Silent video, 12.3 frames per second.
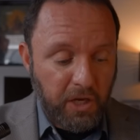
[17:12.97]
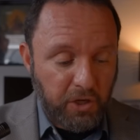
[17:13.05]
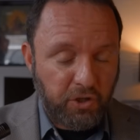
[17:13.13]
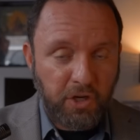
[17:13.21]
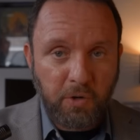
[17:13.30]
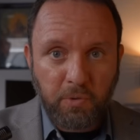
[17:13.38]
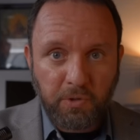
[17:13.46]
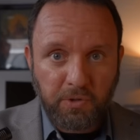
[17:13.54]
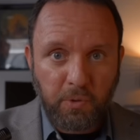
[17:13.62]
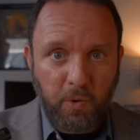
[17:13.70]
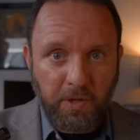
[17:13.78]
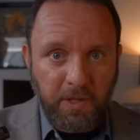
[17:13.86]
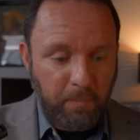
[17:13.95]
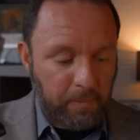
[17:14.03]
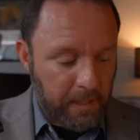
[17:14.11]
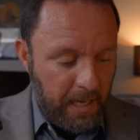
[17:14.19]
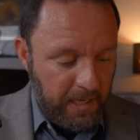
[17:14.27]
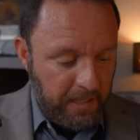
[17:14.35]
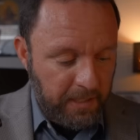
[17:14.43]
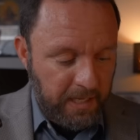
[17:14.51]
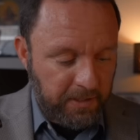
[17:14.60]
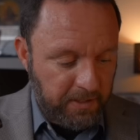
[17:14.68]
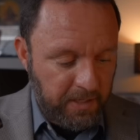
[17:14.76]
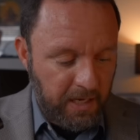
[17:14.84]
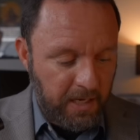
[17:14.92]
She was the one that planted that
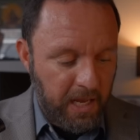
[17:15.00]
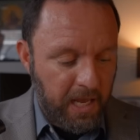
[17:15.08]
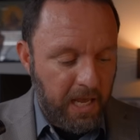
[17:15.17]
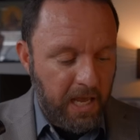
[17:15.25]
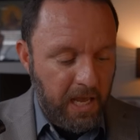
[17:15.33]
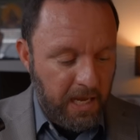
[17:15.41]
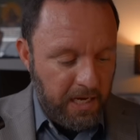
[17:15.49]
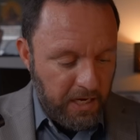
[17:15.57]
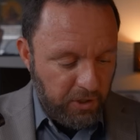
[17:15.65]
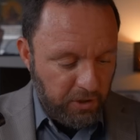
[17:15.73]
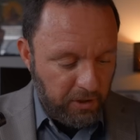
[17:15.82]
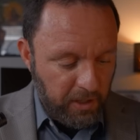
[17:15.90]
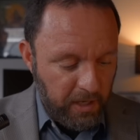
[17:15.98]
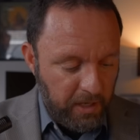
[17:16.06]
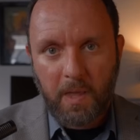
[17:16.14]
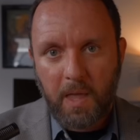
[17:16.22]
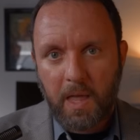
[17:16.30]
seed initially.